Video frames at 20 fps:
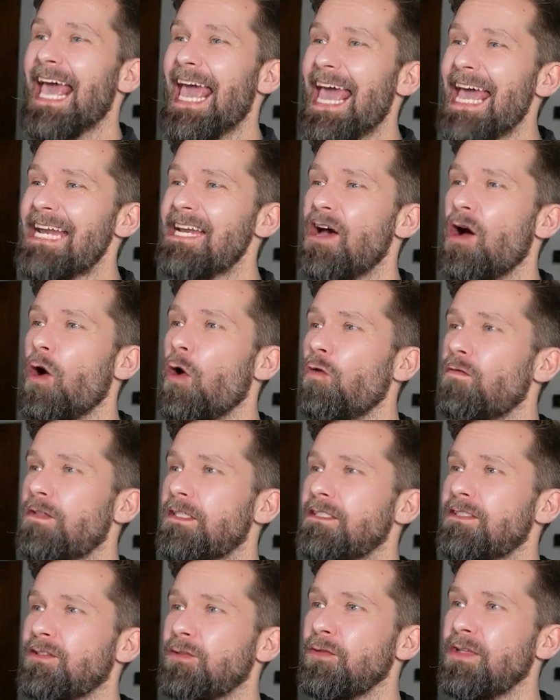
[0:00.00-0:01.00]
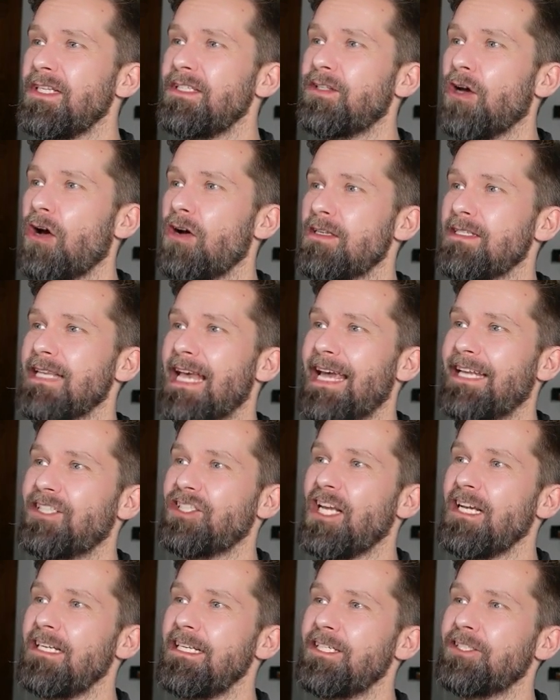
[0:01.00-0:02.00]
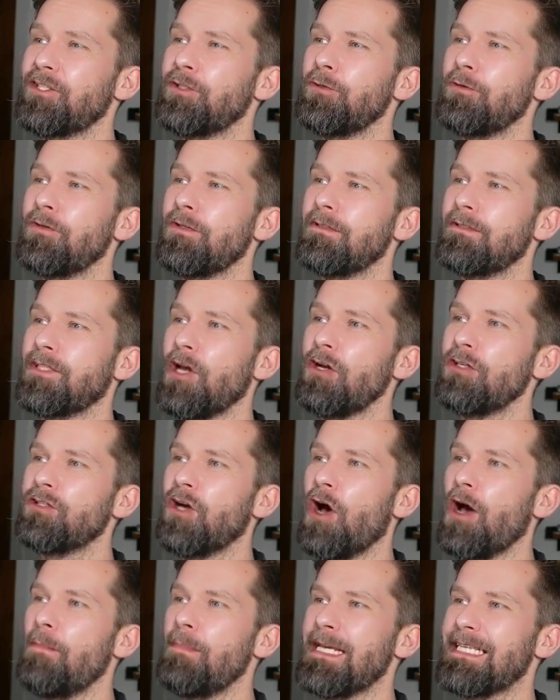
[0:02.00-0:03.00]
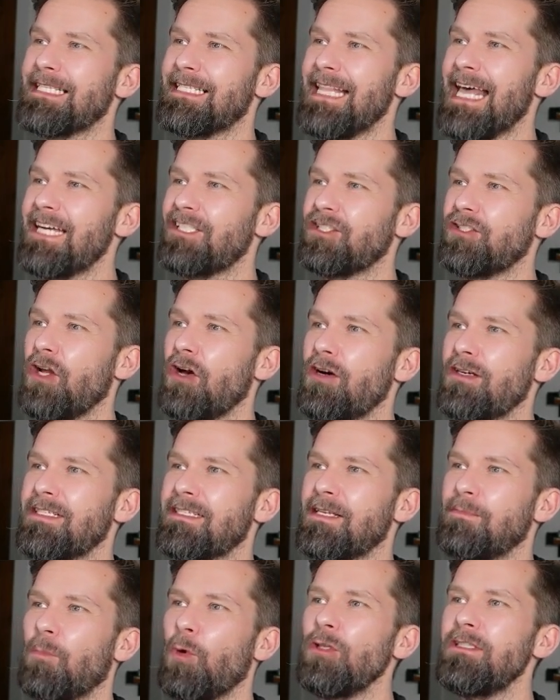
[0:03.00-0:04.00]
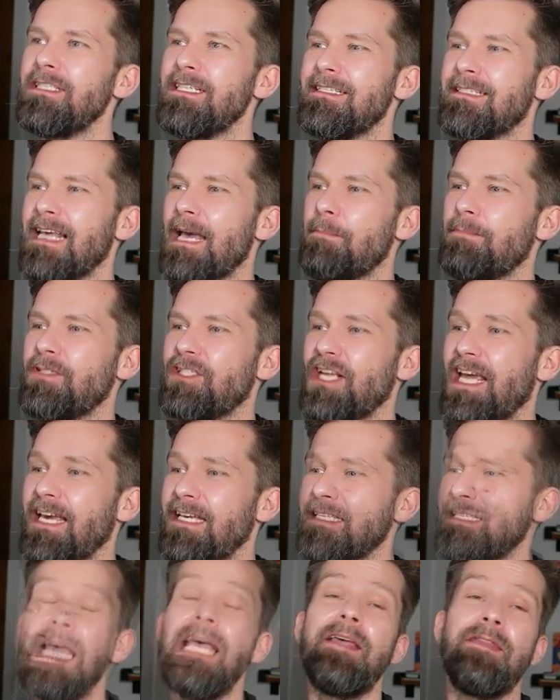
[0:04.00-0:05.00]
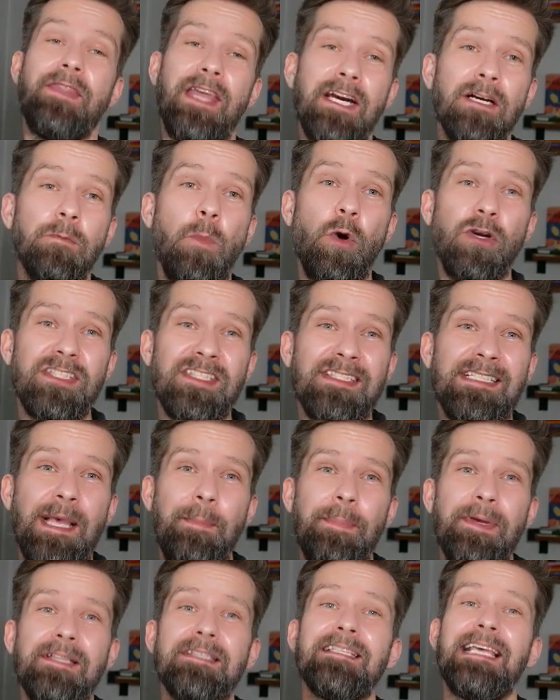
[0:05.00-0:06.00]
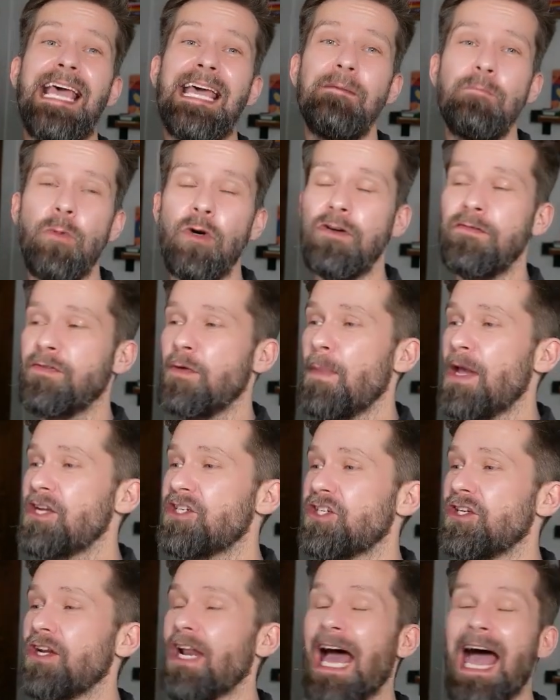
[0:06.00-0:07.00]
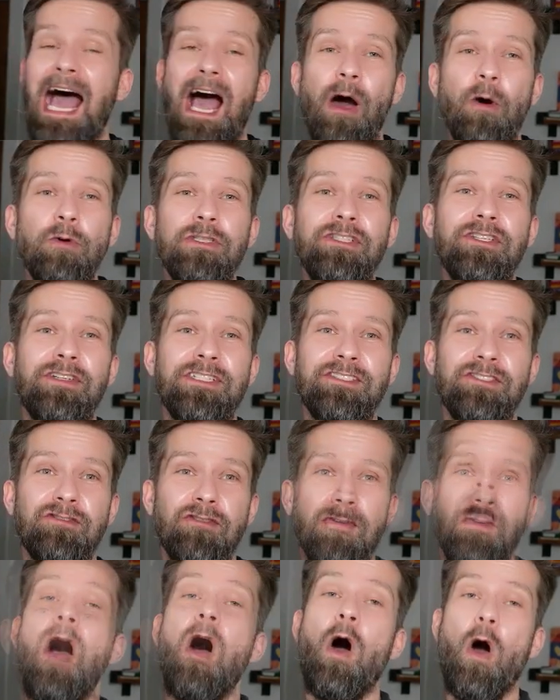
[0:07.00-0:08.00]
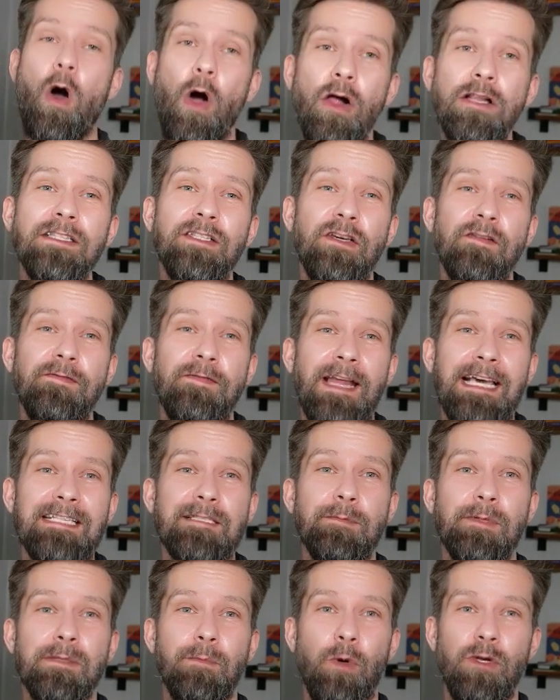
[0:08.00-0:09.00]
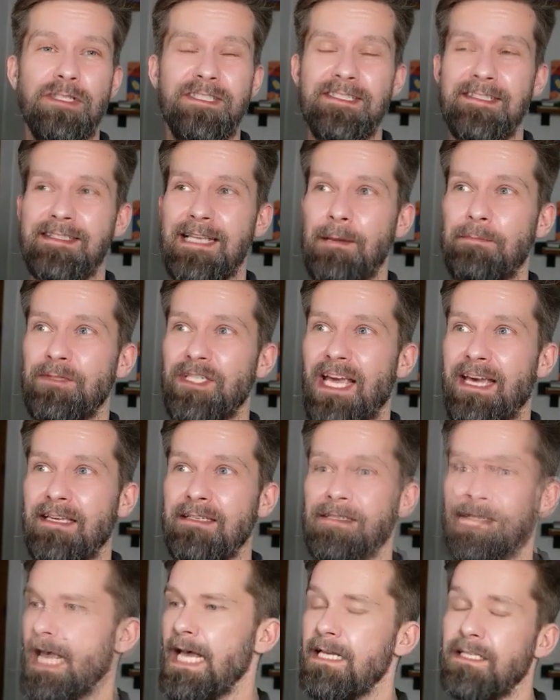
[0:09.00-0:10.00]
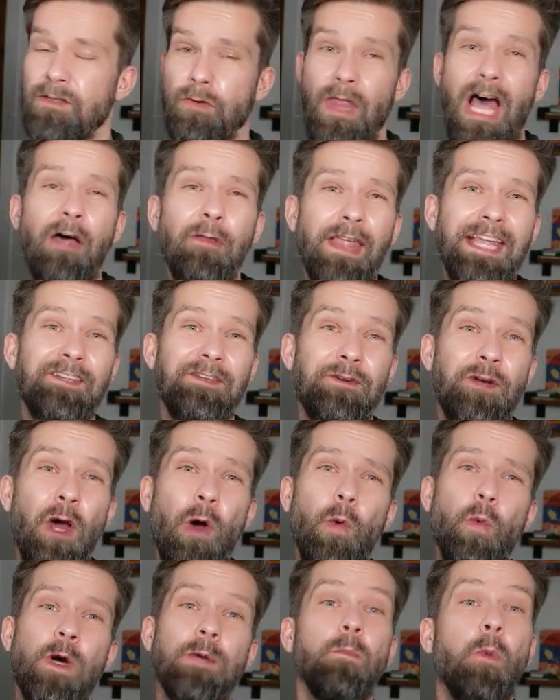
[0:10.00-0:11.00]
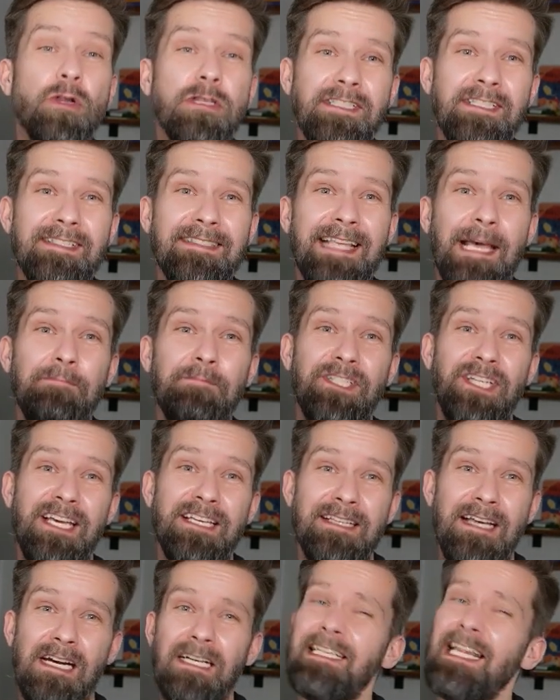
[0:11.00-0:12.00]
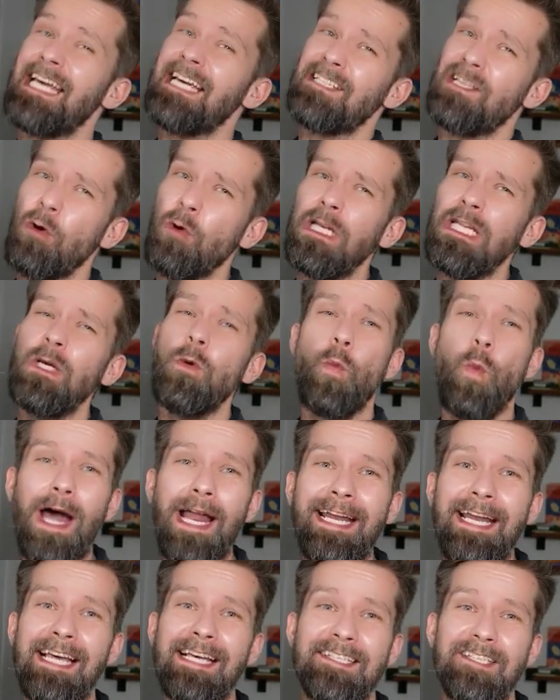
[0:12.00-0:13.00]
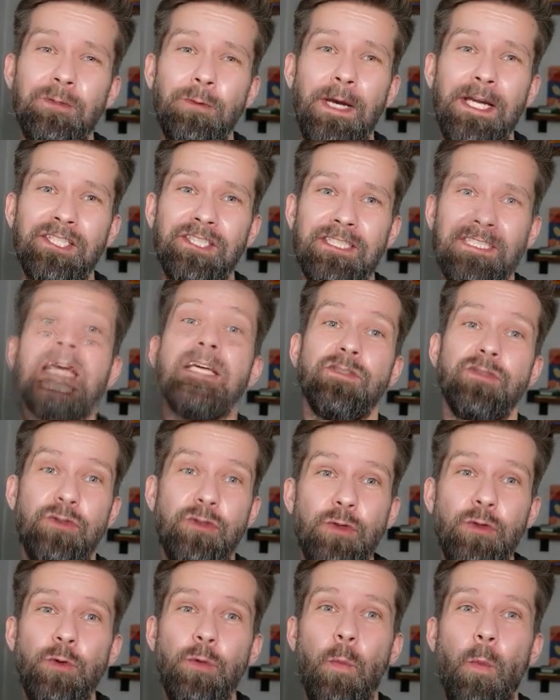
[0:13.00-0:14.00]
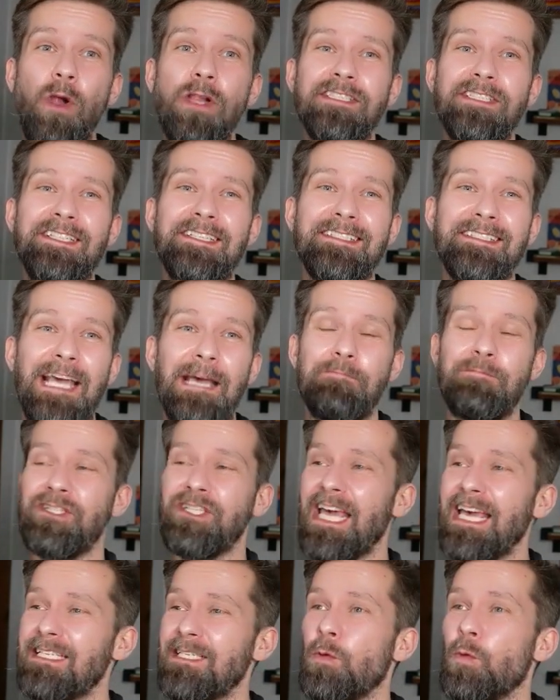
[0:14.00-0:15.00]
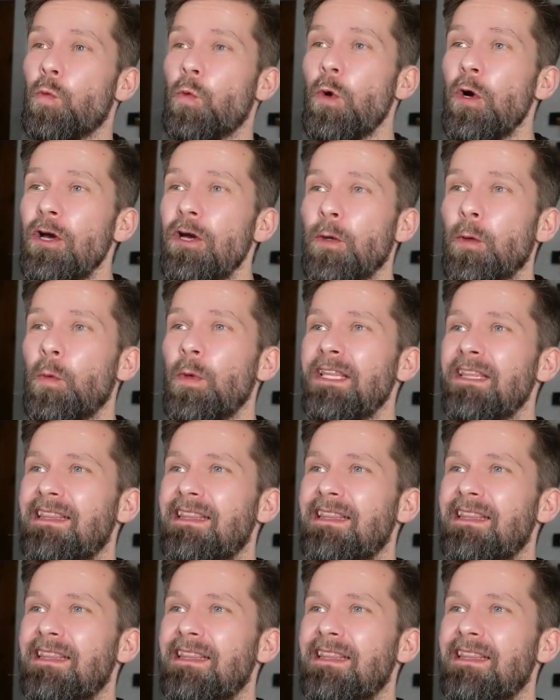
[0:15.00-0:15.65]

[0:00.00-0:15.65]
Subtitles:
head over to the docs at checklyhq.com/docs multi-step checks. There are more snippets and more information on how you control all your flexible multi-step checks. So now that you know what multi-step checks are, there's only one last question. Do multi-step checks work with